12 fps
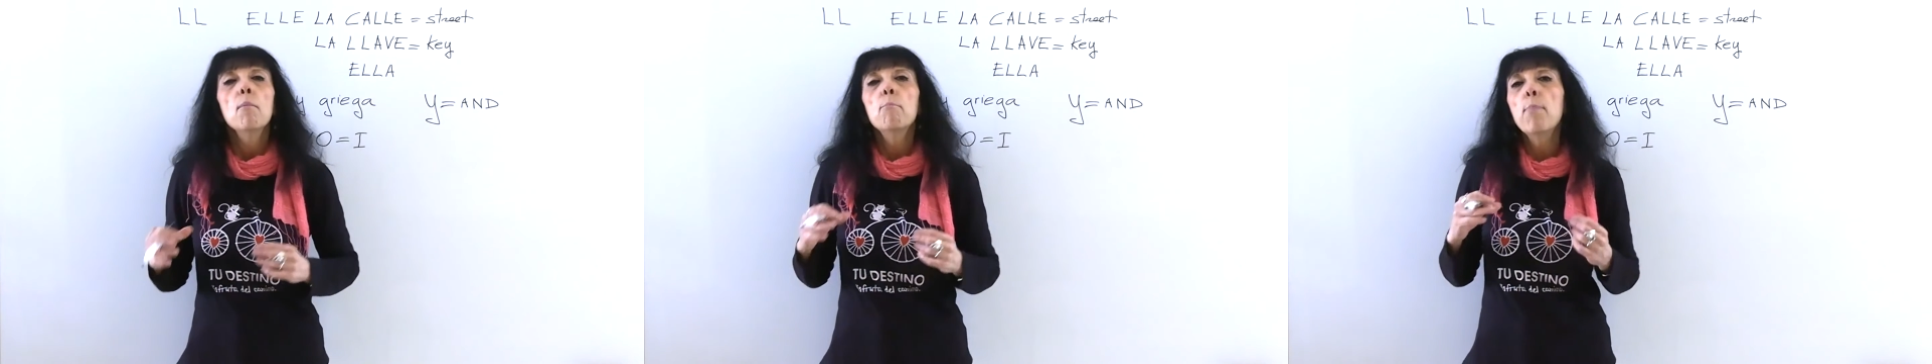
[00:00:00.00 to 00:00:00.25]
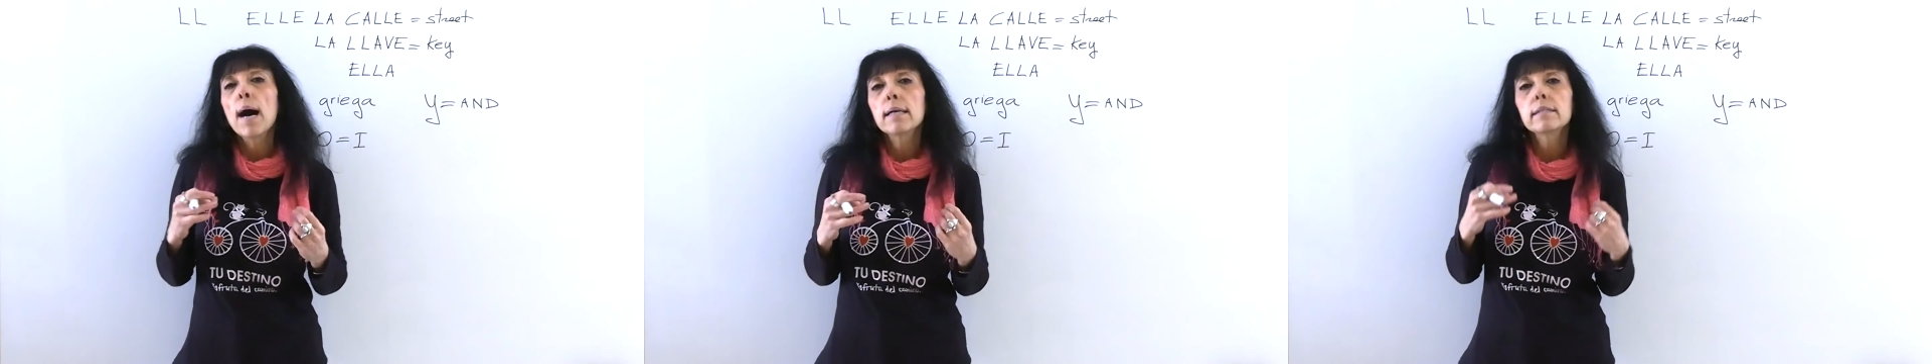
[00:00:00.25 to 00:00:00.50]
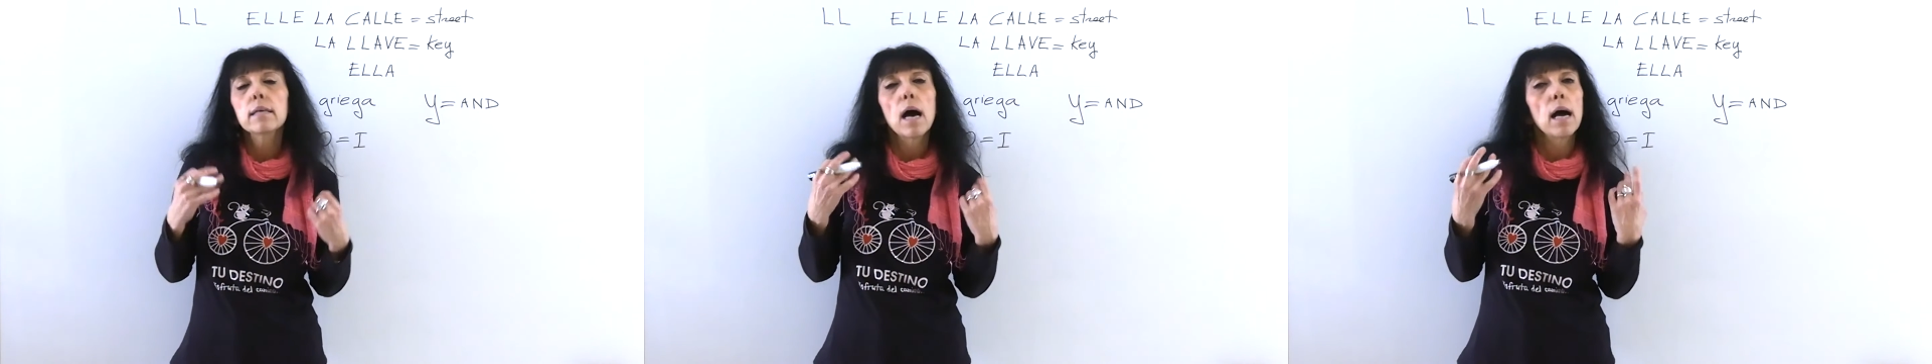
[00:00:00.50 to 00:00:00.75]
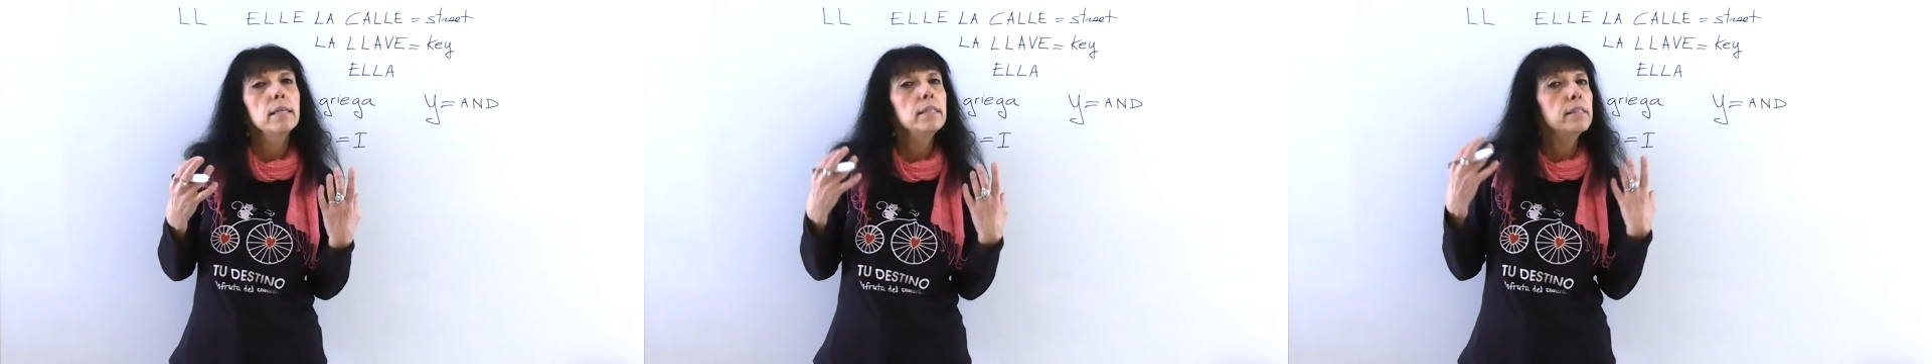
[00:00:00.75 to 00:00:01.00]
but
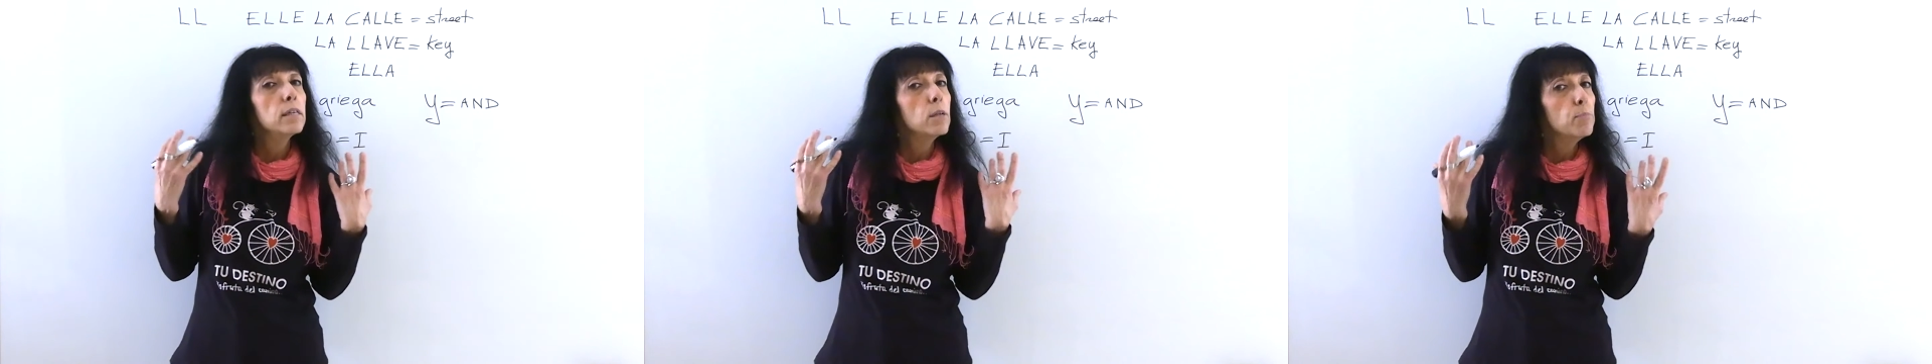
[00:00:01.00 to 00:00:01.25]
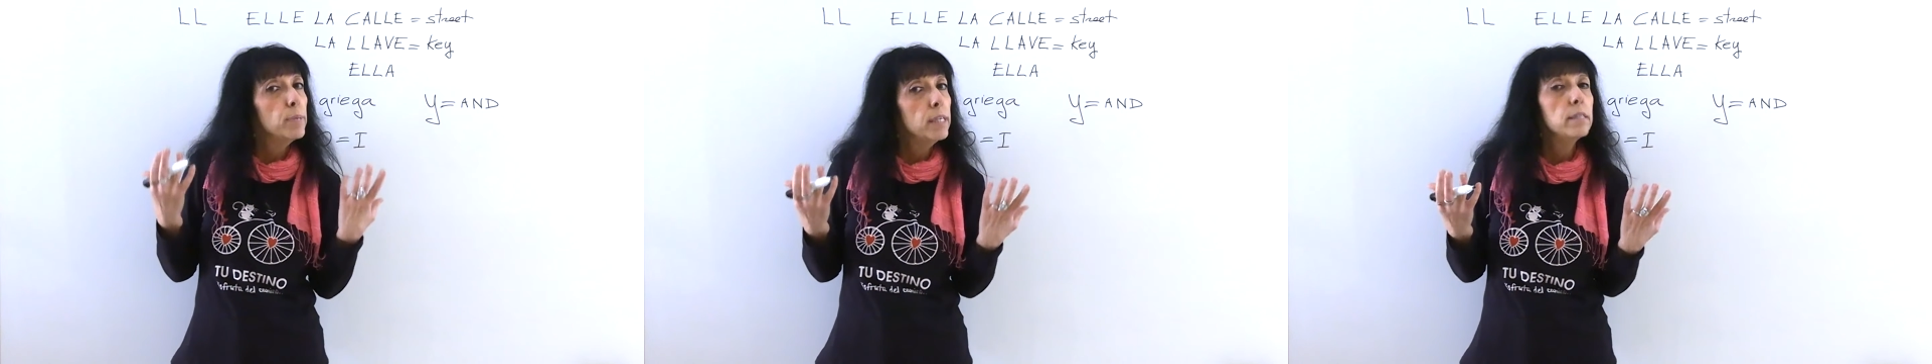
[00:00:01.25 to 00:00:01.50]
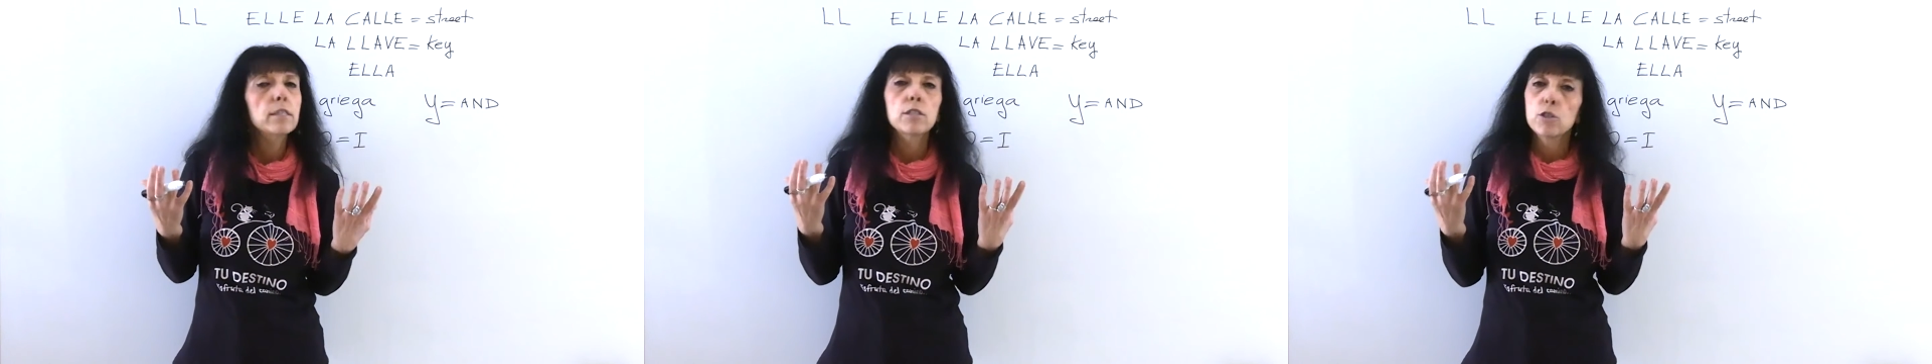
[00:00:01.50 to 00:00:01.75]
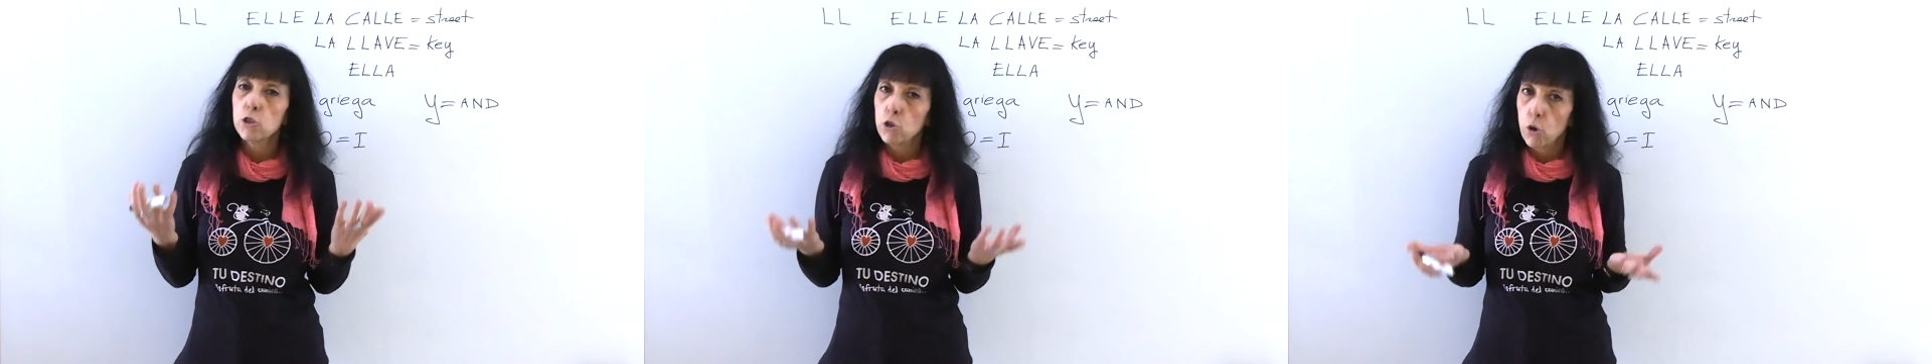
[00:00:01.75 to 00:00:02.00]
a little bit
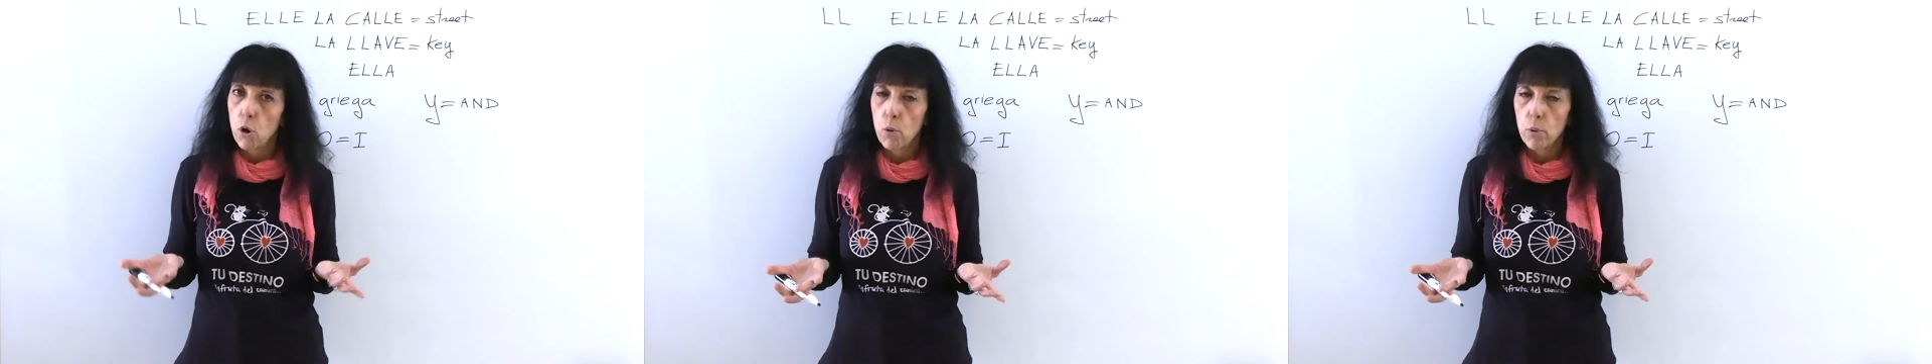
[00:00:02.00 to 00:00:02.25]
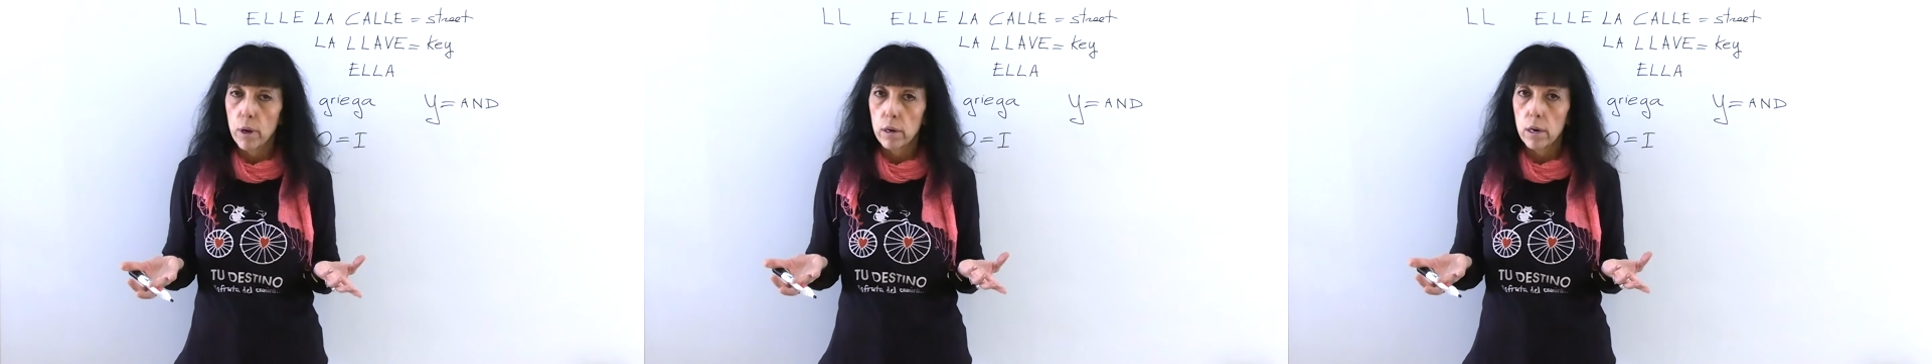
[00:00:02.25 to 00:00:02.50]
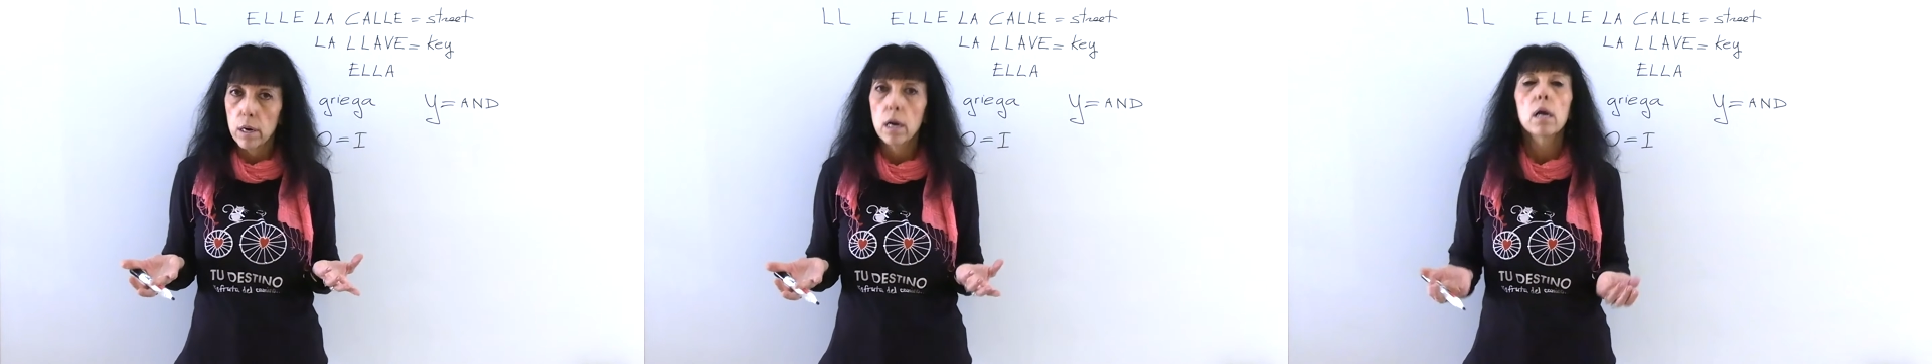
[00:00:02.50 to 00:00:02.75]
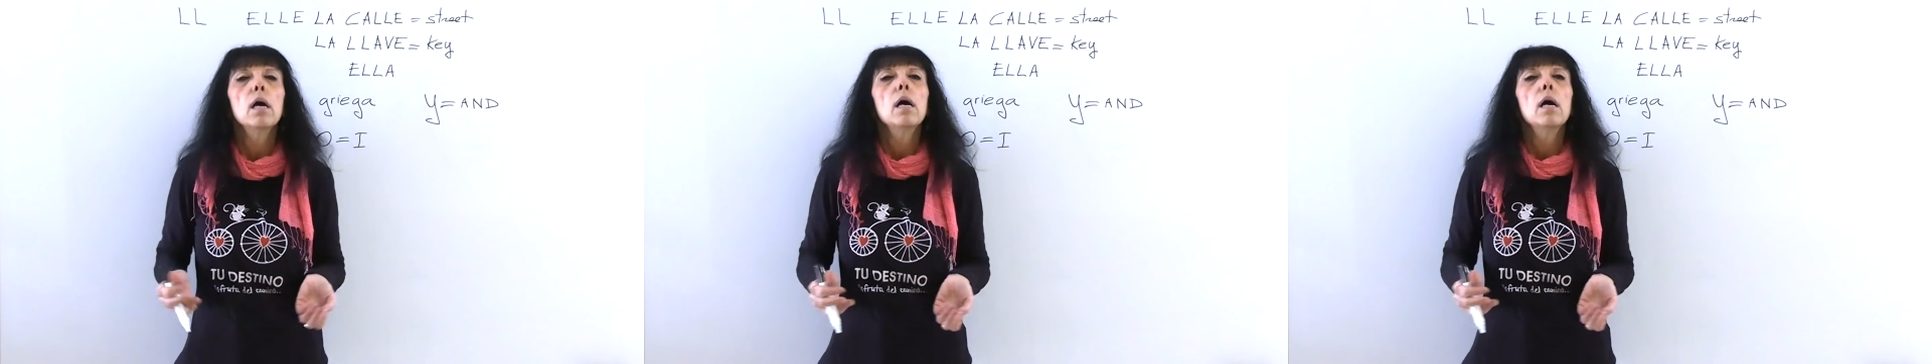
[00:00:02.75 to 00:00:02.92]
stronger.